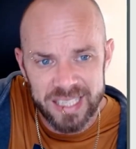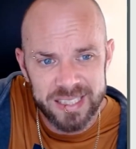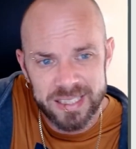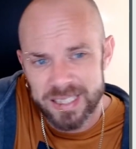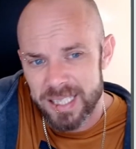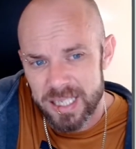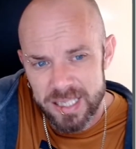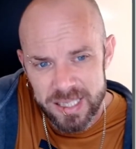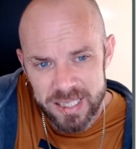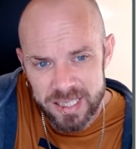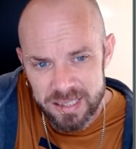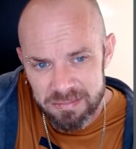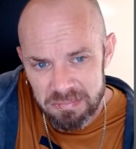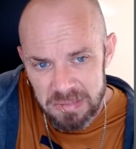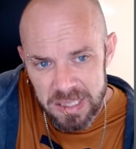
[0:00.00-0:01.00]

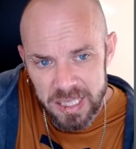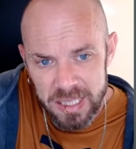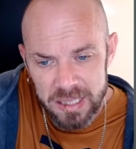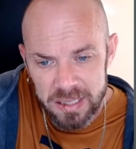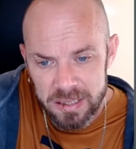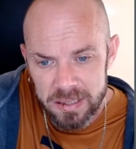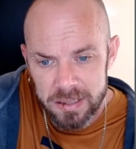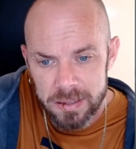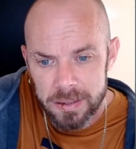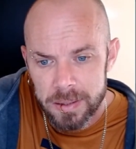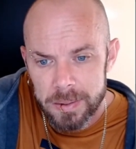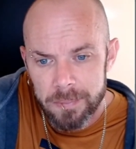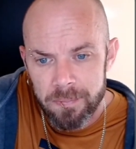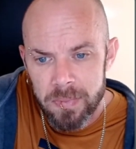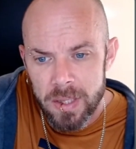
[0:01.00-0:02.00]
It's yeah.
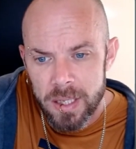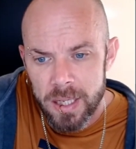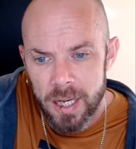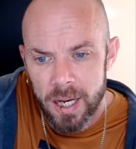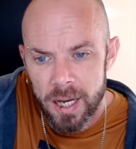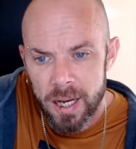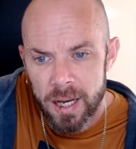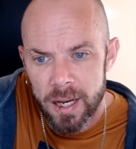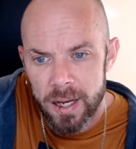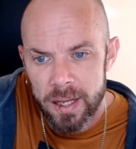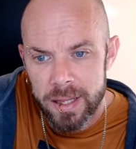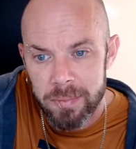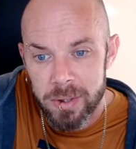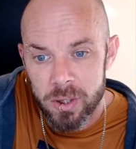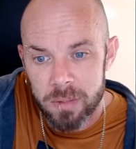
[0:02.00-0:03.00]

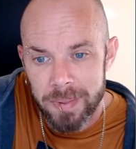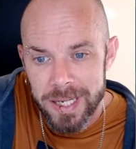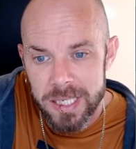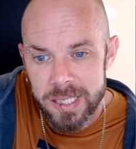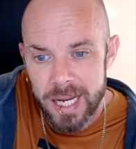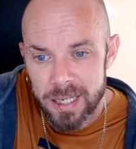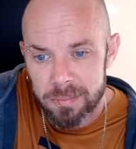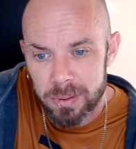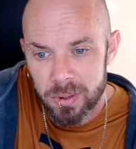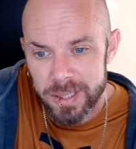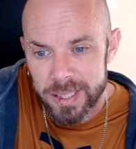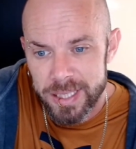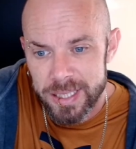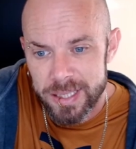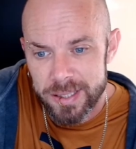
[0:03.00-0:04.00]
Then we've got the Beast Snagger
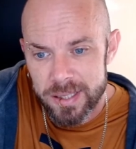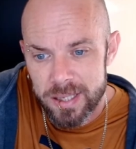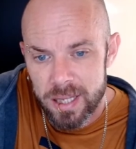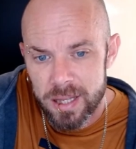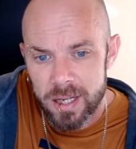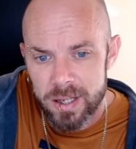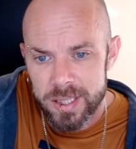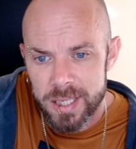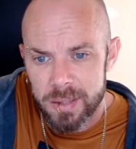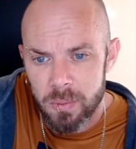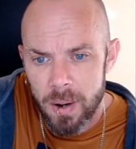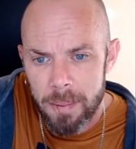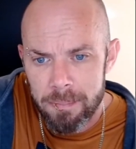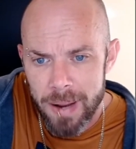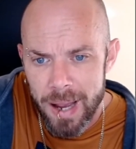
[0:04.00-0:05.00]
boys,
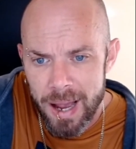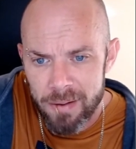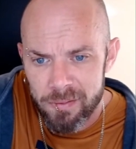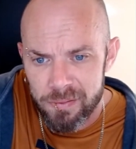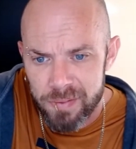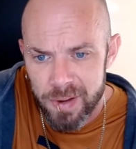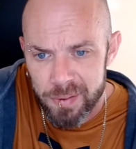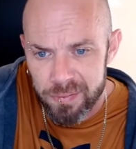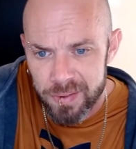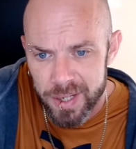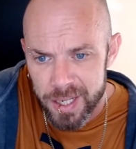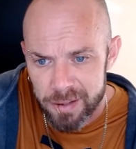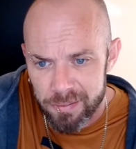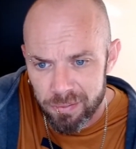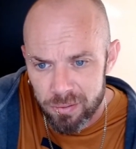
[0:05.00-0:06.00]

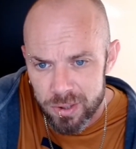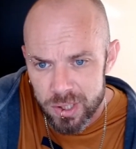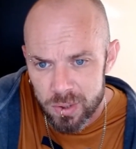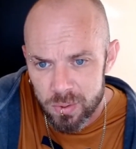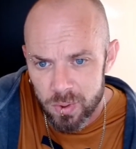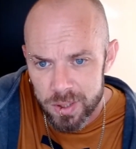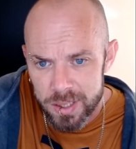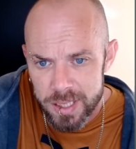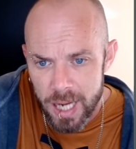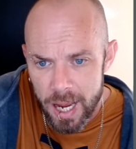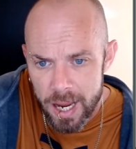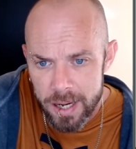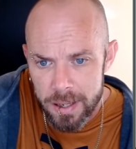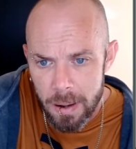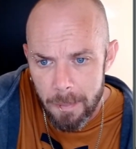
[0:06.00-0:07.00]
£31.50 for a squad of
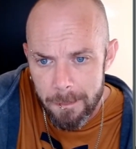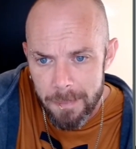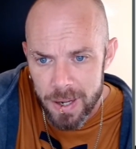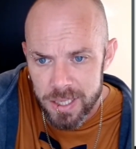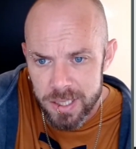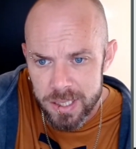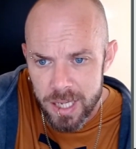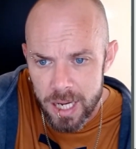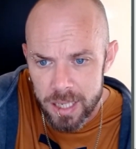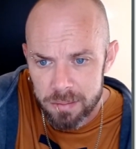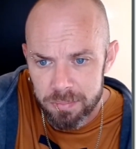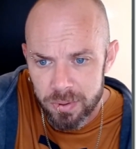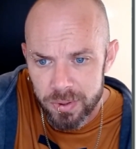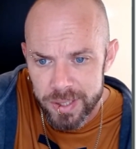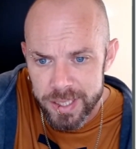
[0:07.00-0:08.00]
10 Beast
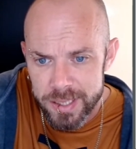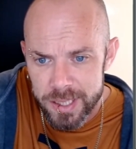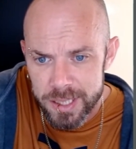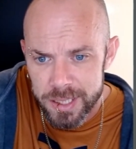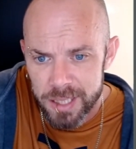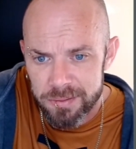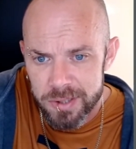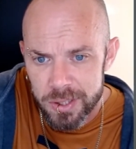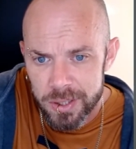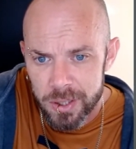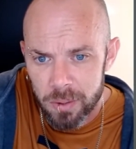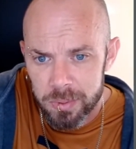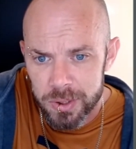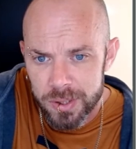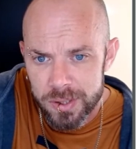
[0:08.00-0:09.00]
Snagger boys. This gives you the
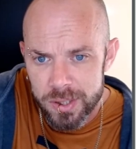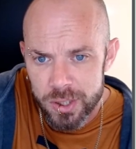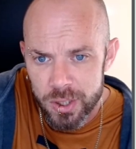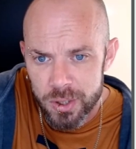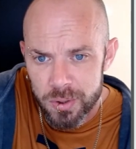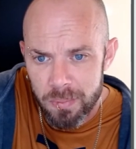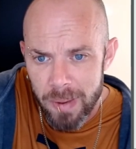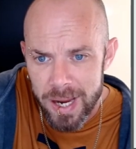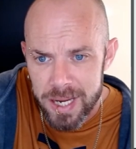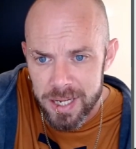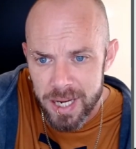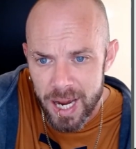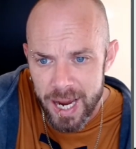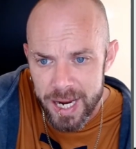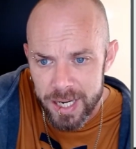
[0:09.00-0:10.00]
options to
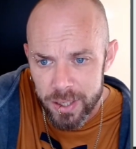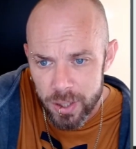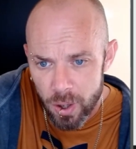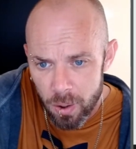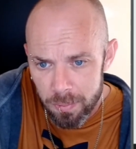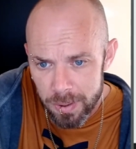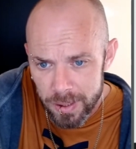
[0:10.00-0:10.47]
make a knob,